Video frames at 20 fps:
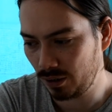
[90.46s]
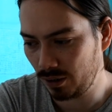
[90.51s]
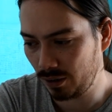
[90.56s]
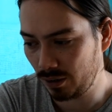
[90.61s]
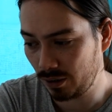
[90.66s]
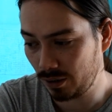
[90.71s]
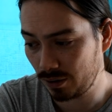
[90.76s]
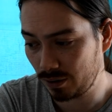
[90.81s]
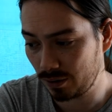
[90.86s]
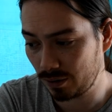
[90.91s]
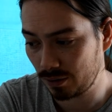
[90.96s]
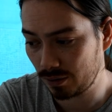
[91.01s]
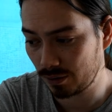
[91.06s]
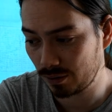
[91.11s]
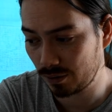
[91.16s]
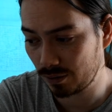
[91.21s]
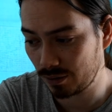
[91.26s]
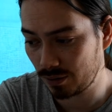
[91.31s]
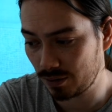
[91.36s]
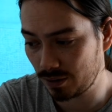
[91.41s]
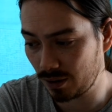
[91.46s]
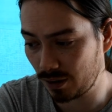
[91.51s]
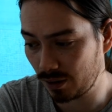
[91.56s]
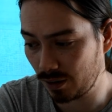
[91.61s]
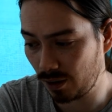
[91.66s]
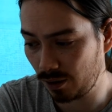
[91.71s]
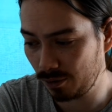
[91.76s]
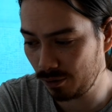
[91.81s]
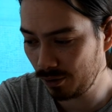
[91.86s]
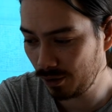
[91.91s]
then. Is
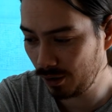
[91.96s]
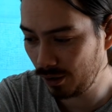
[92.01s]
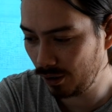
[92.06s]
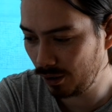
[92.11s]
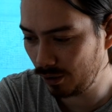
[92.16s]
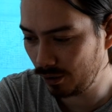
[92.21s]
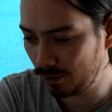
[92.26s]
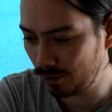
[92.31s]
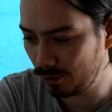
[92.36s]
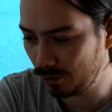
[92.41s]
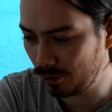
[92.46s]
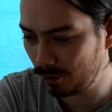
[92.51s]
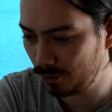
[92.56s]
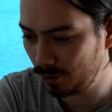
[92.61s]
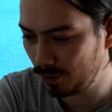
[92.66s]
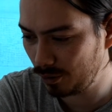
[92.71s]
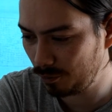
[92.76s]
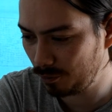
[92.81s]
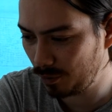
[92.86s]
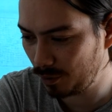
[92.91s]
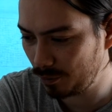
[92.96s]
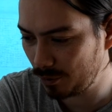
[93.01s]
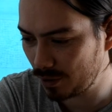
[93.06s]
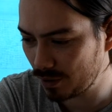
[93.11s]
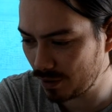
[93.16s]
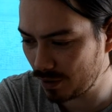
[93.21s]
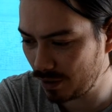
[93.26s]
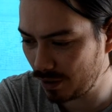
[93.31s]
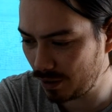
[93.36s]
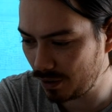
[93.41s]
that all? No, I'm
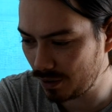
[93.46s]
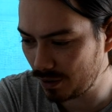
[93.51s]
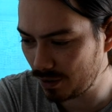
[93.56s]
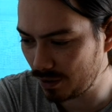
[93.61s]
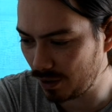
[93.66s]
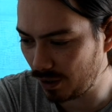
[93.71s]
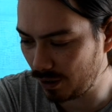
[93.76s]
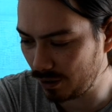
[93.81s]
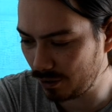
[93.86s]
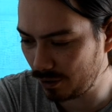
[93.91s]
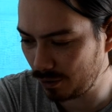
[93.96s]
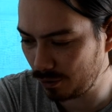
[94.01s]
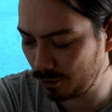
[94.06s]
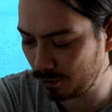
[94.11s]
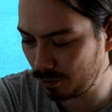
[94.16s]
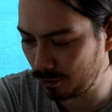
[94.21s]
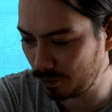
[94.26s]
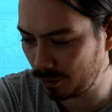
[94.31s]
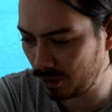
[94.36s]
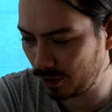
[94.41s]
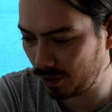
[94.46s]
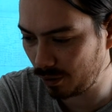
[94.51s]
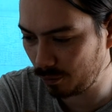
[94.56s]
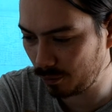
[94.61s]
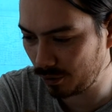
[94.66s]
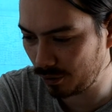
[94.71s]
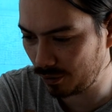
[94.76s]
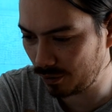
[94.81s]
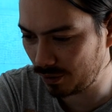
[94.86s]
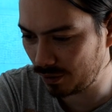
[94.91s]
just getting started on what I
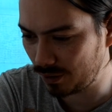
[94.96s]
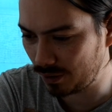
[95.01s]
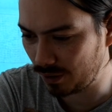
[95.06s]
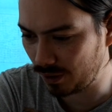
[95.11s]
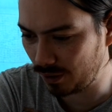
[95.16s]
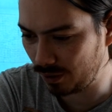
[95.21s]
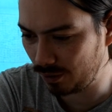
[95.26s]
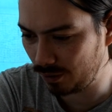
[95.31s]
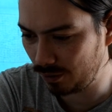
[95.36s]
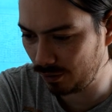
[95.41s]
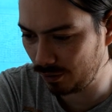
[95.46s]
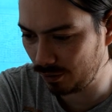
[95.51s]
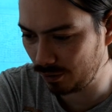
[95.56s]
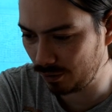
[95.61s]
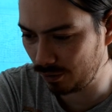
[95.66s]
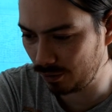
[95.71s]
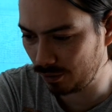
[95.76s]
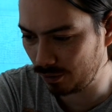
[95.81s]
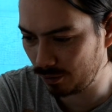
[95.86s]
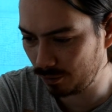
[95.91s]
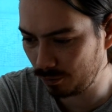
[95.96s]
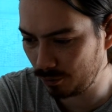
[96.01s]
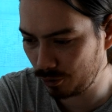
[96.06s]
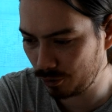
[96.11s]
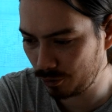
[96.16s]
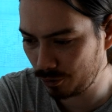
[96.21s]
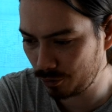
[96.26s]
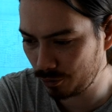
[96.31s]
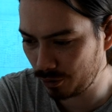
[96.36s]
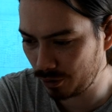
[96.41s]
want to say. I'm
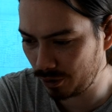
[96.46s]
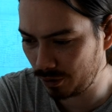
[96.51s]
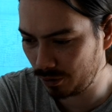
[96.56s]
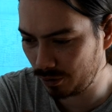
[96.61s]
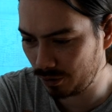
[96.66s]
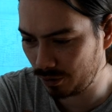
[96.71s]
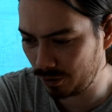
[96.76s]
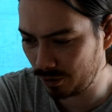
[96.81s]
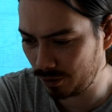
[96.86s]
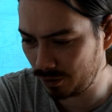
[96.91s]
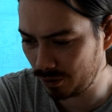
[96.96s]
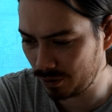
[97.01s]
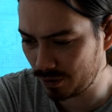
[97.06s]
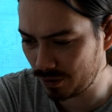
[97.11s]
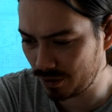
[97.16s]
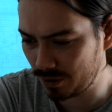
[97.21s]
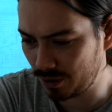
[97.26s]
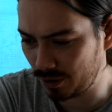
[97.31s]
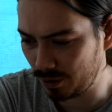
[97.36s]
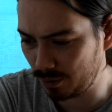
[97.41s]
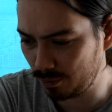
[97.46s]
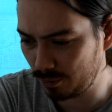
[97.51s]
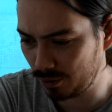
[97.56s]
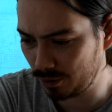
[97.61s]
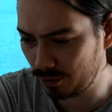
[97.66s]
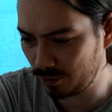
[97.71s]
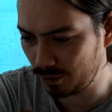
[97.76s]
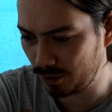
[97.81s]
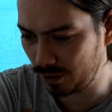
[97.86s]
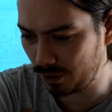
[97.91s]
not sure I understand,
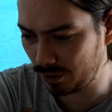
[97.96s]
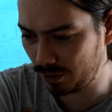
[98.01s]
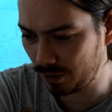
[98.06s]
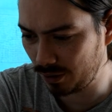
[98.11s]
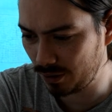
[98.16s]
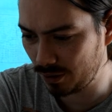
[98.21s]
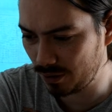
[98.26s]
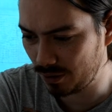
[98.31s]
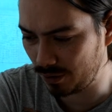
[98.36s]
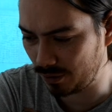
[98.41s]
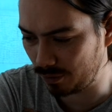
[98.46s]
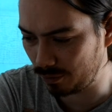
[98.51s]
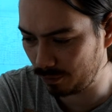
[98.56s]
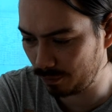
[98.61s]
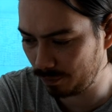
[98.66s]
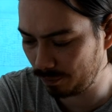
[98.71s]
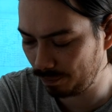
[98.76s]
but okay, take a seat.